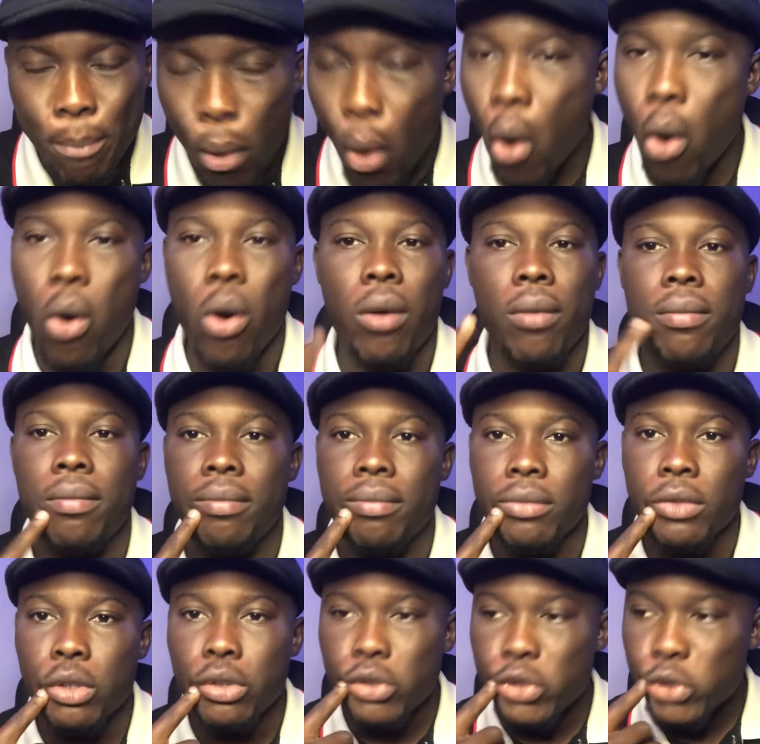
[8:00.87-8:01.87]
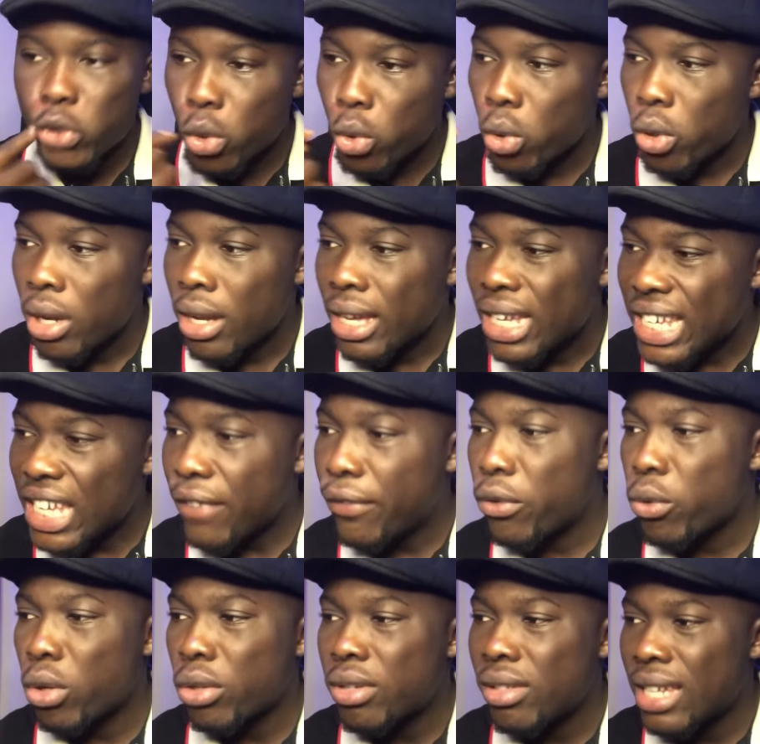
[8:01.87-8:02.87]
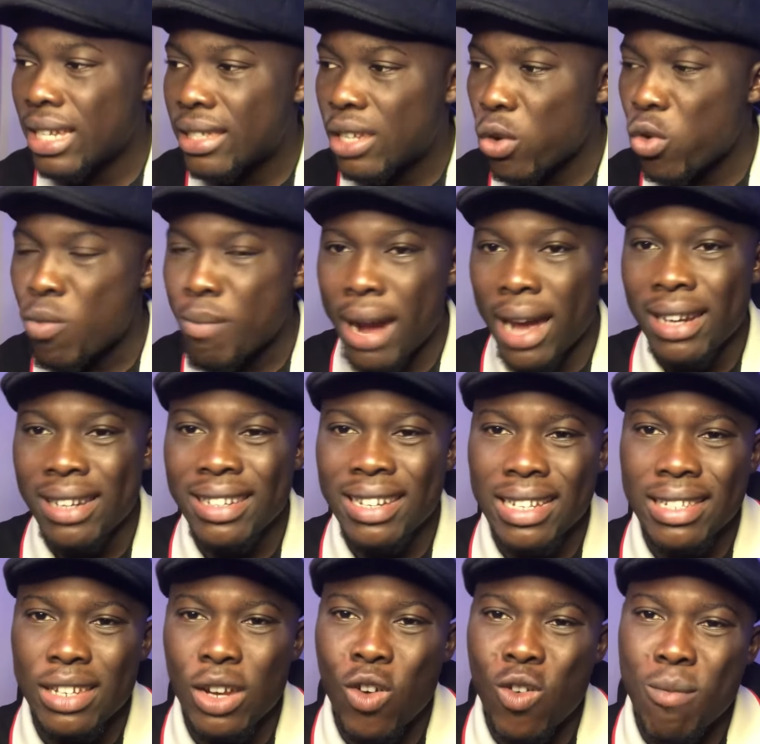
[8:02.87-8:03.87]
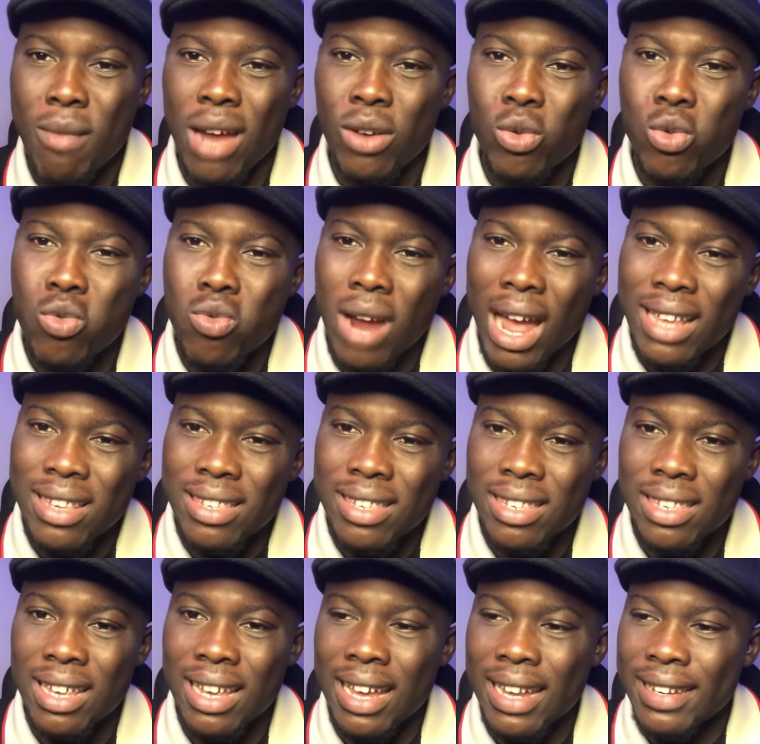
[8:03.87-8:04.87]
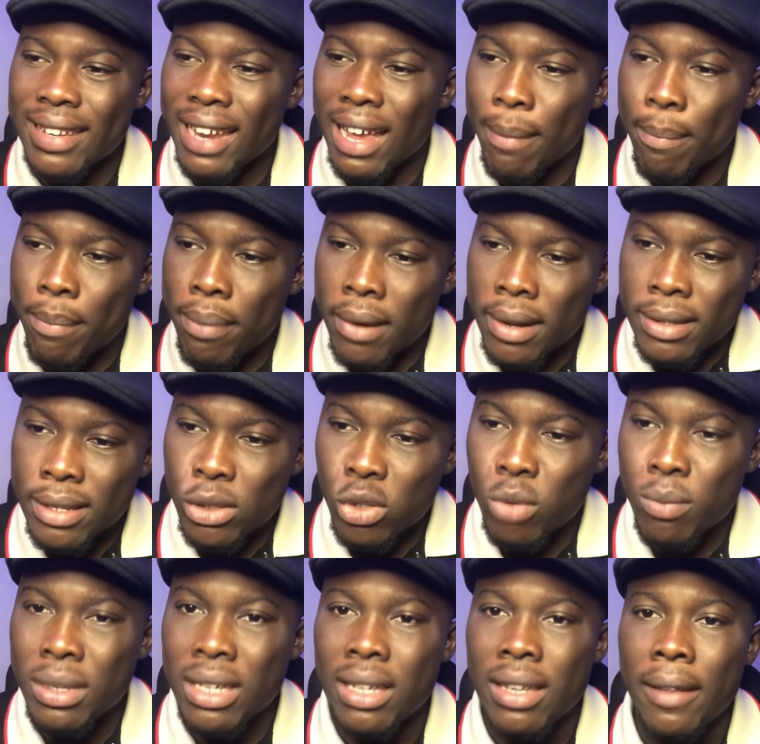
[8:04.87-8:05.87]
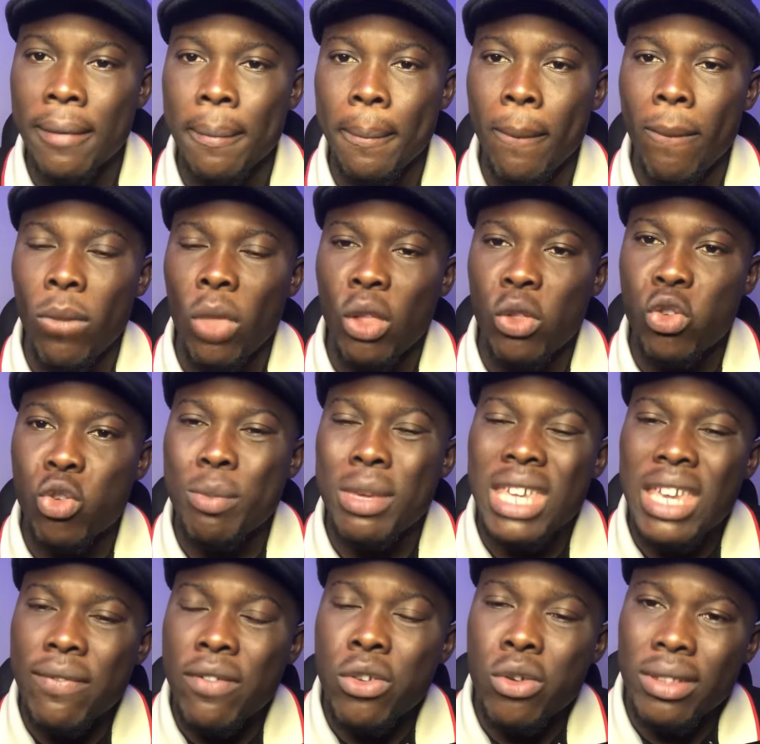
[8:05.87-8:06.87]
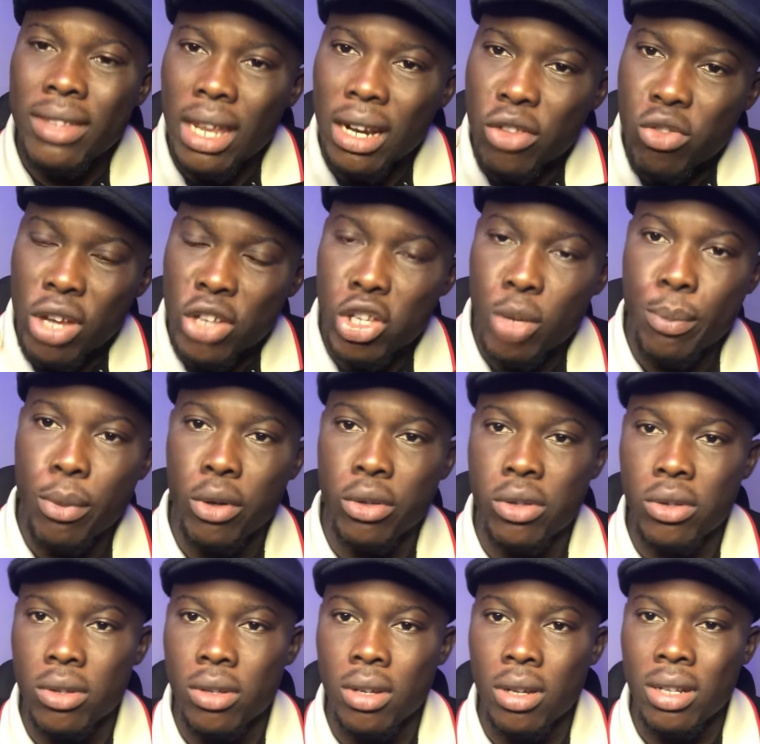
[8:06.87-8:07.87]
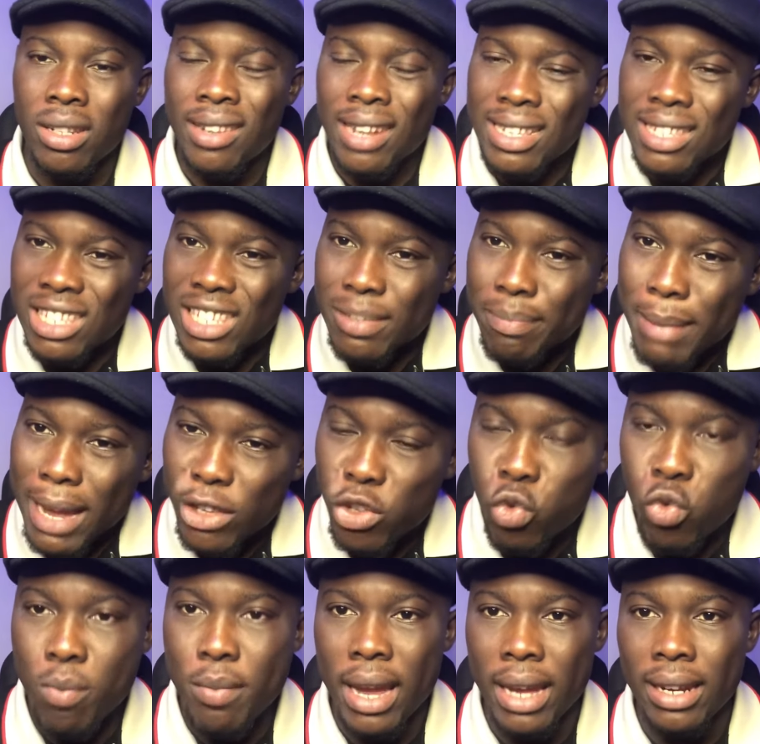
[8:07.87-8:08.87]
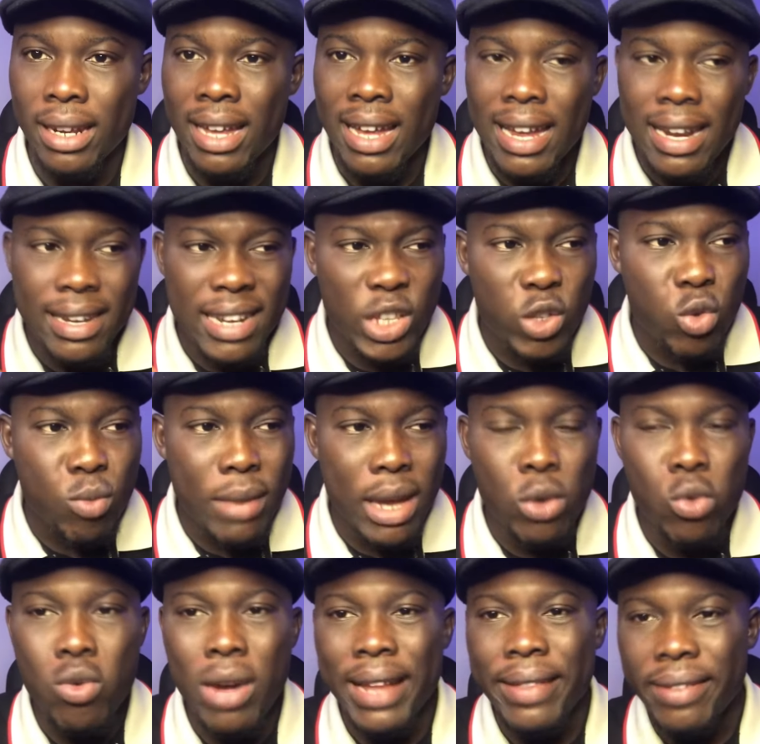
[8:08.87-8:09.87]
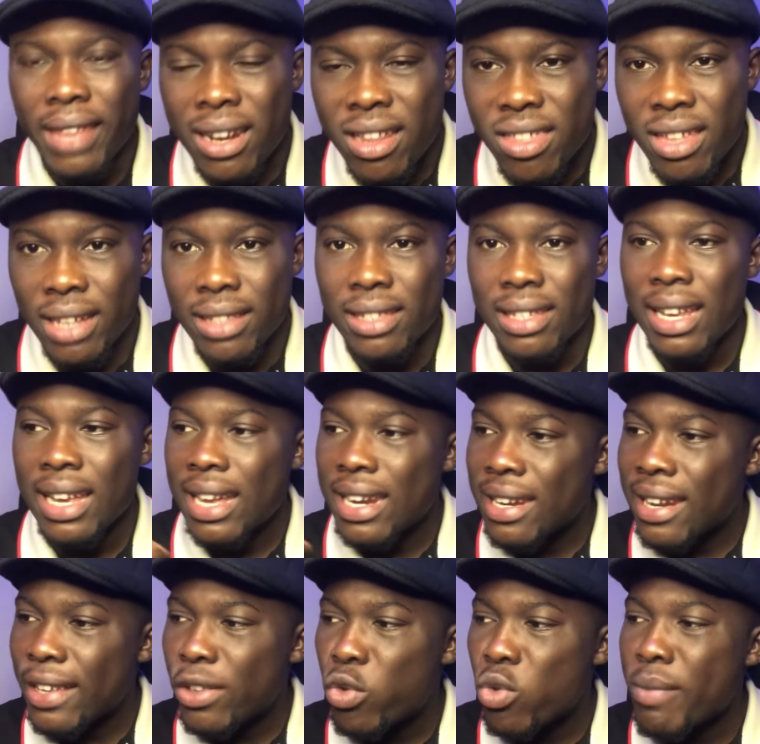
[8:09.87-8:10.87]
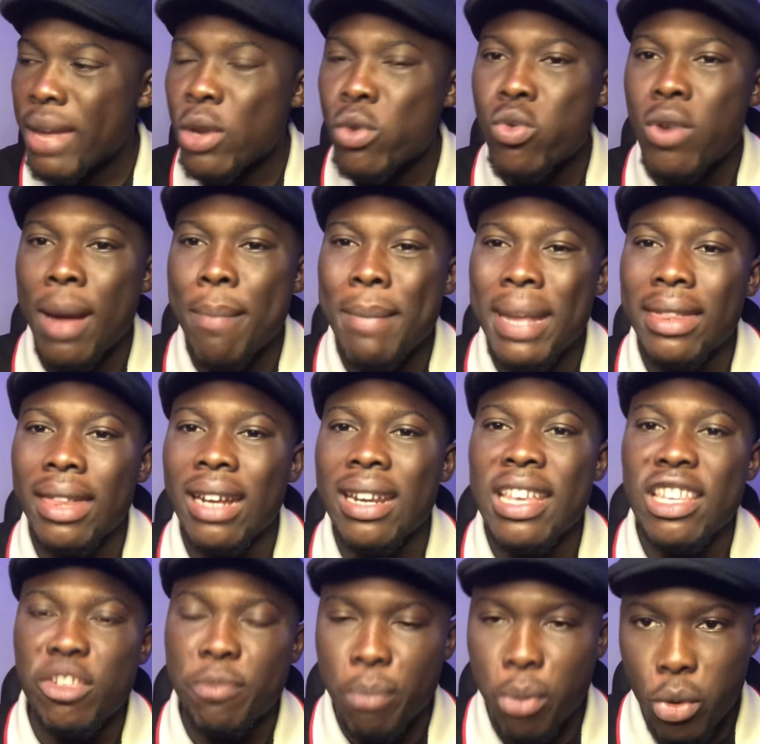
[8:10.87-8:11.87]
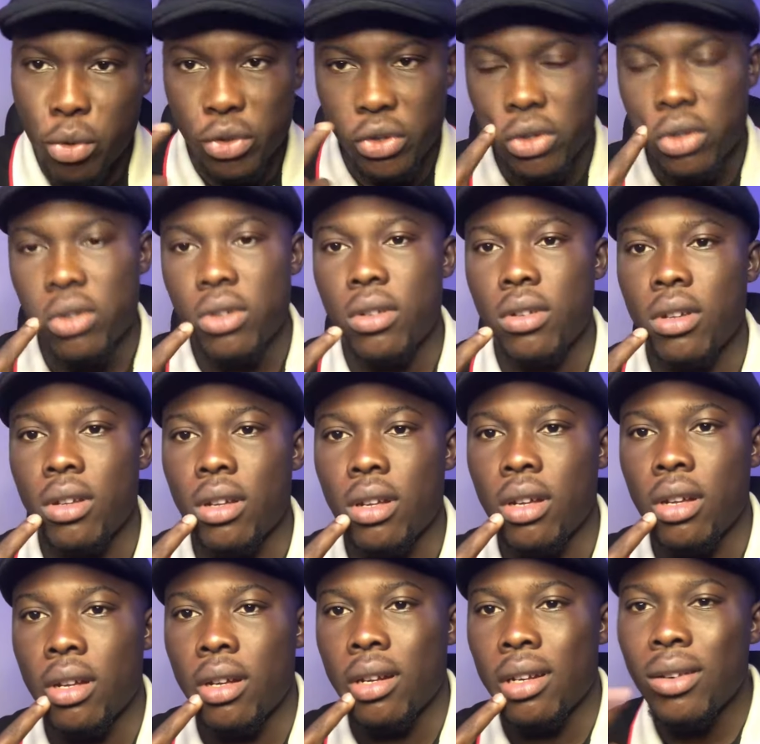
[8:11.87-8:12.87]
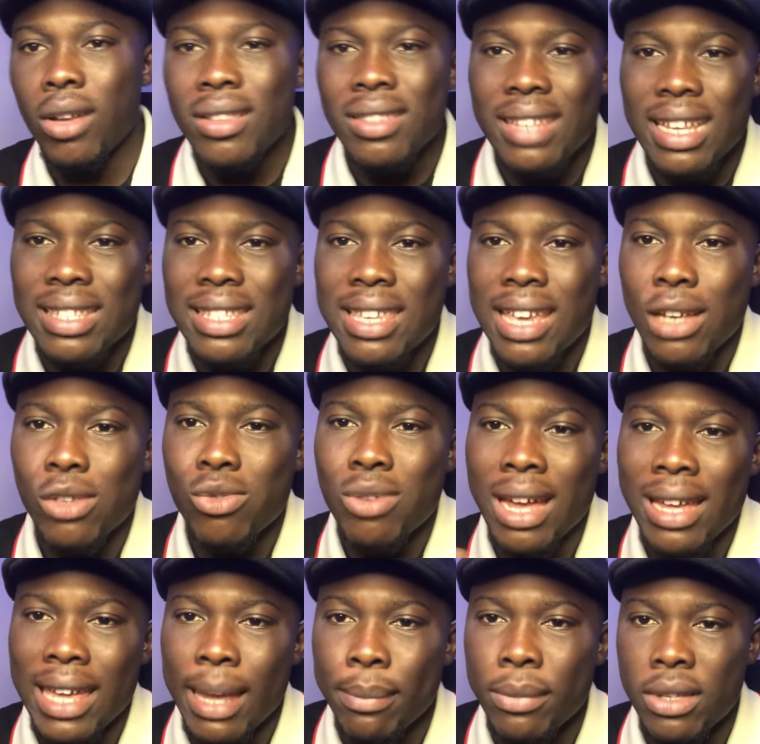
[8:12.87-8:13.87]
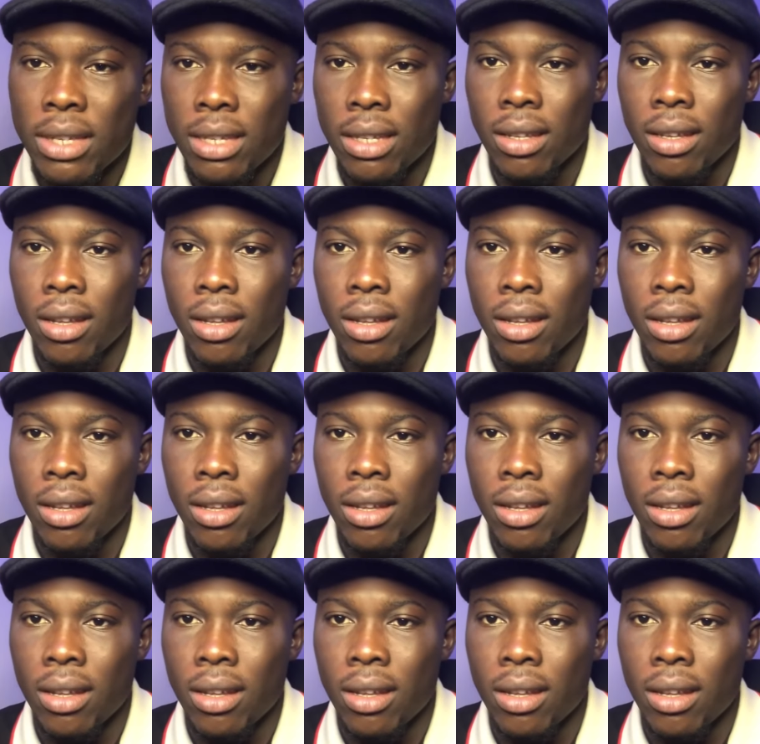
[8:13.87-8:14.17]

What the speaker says: poor. So if you want to date a woman, date a woman who has the ability to be giving you intellectual support. Date smart women. Date women who are intelligent. Date women who are mentally exposed. Don't date girls who are empty.